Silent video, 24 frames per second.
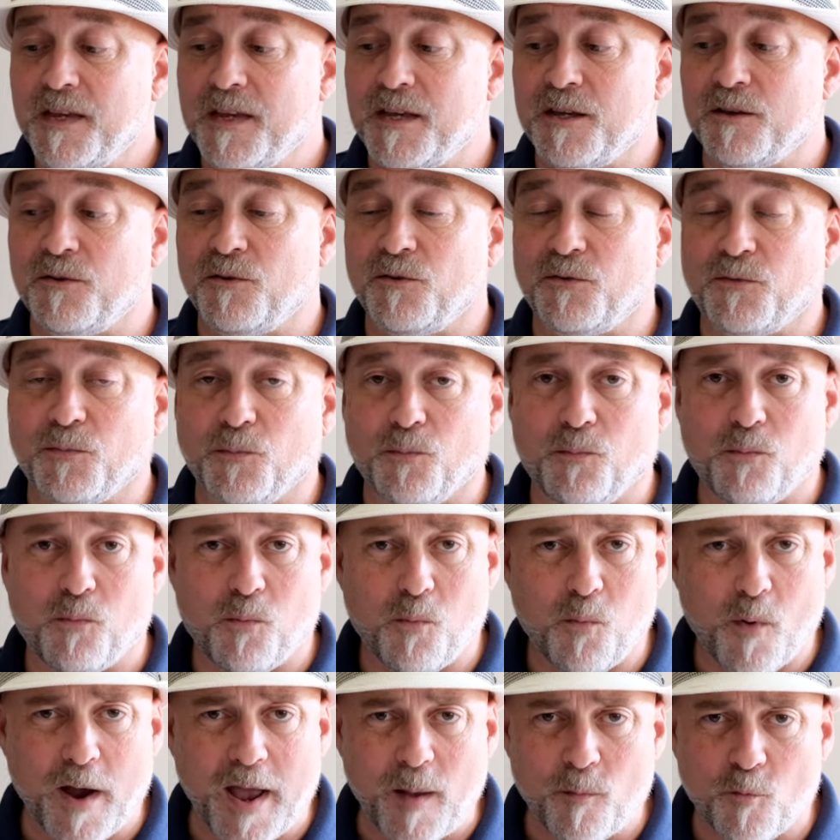is
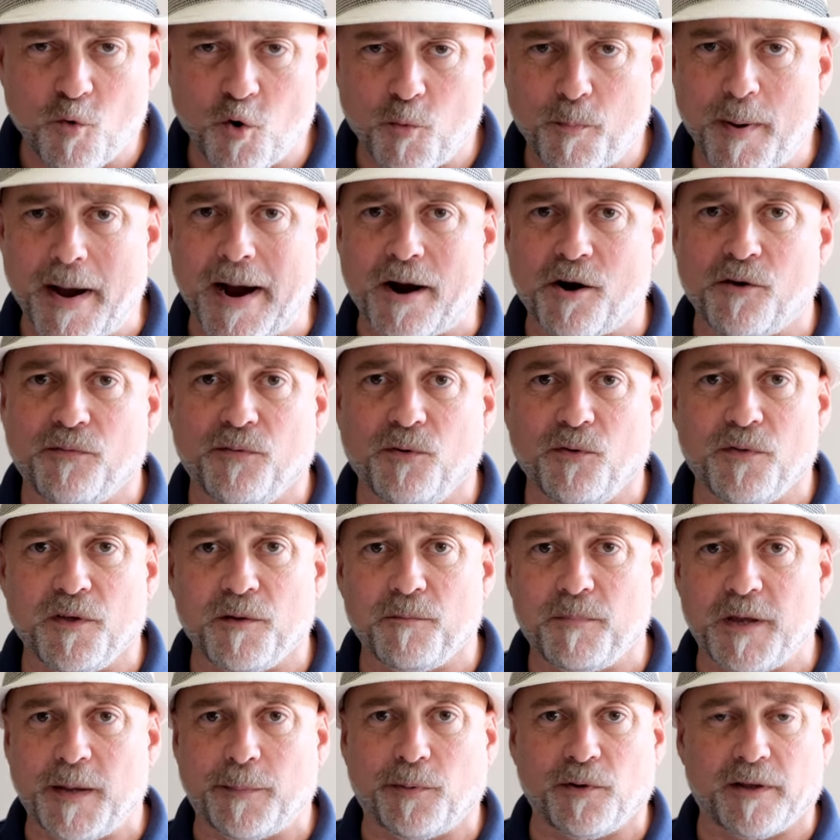way more powerful
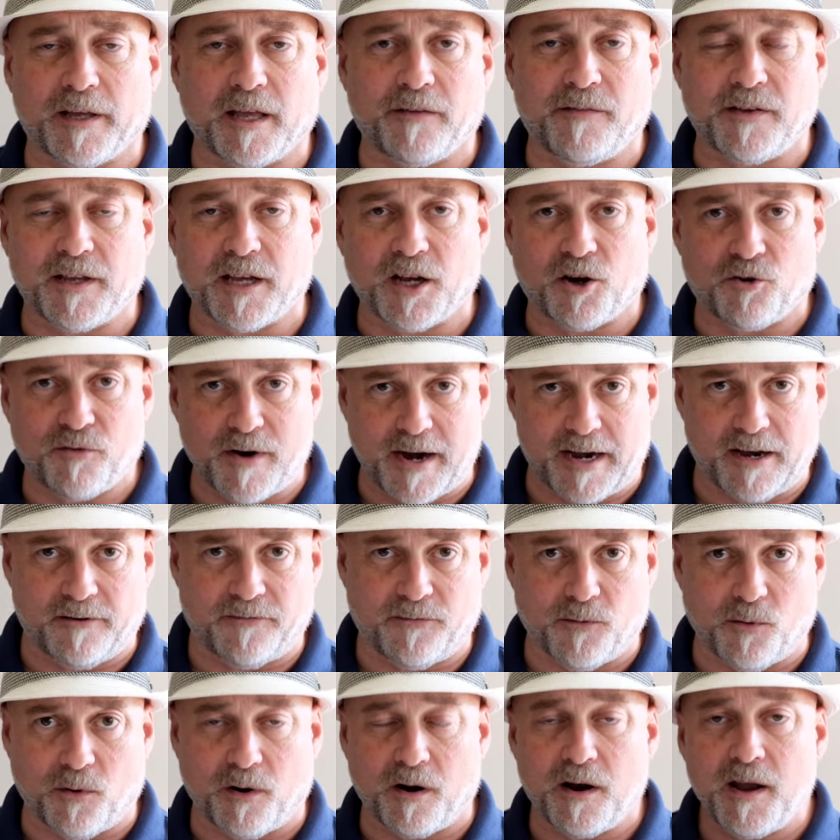than people are giving it credit
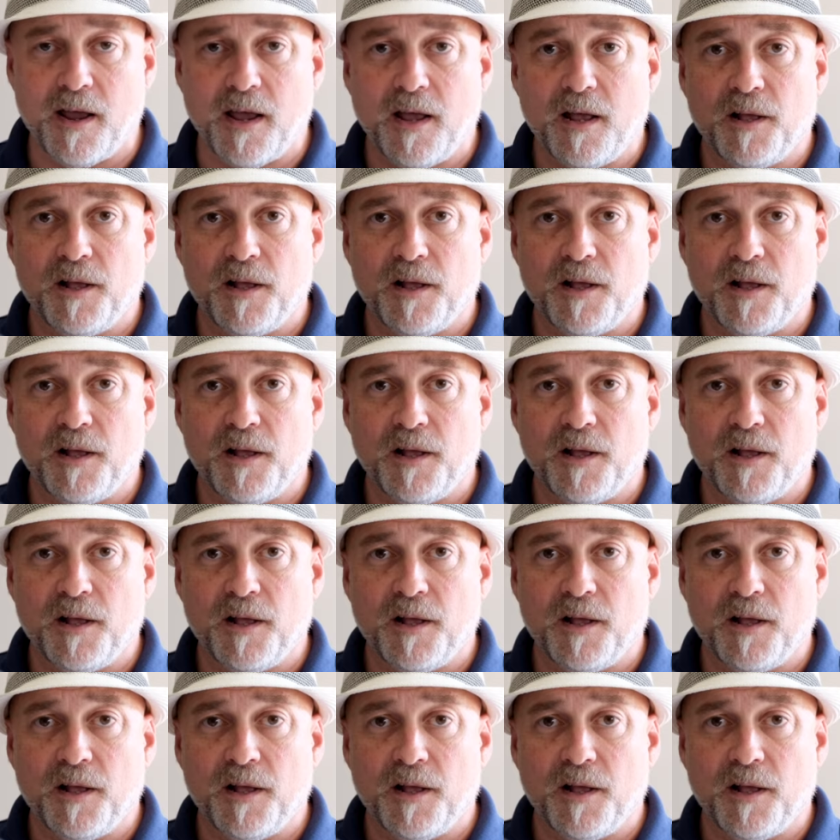for,